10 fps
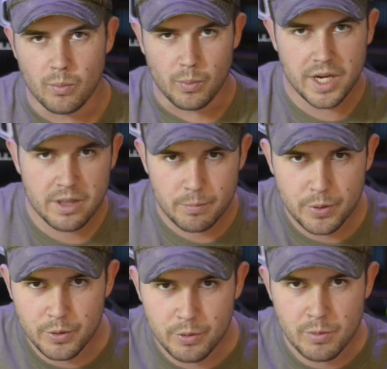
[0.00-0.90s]
Winnie the
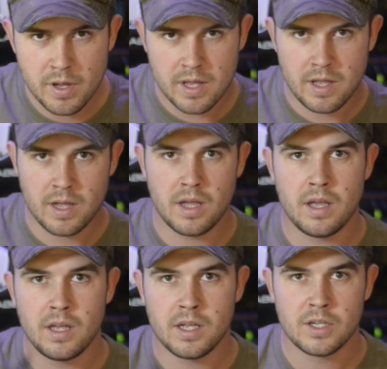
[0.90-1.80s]
Pooh,
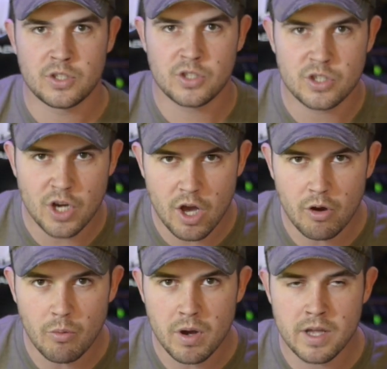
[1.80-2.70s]

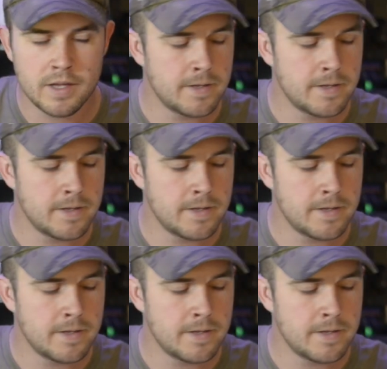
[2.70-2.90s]
Snow,